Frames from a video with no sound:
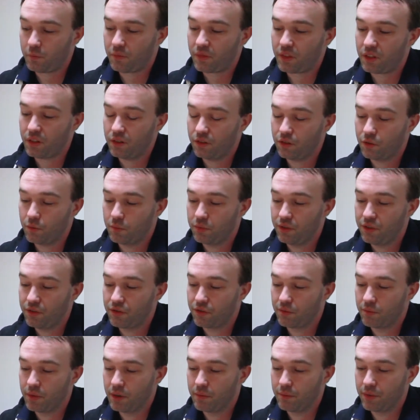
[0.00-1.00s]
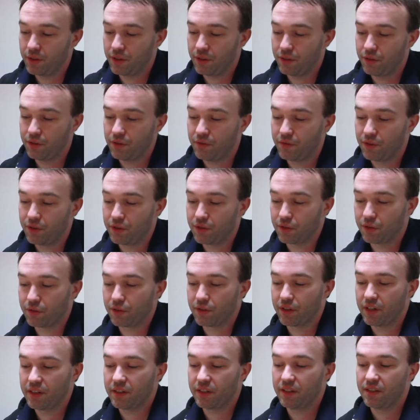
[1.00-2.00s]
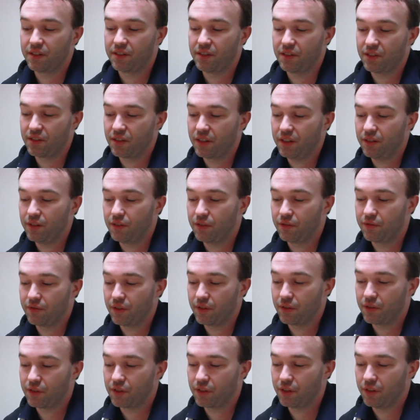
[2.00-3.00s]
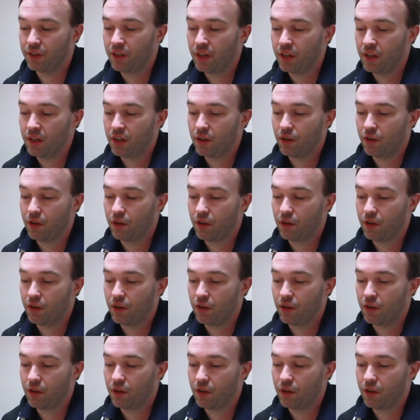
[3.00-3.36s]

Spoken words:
So please remember that universal credit is designed to function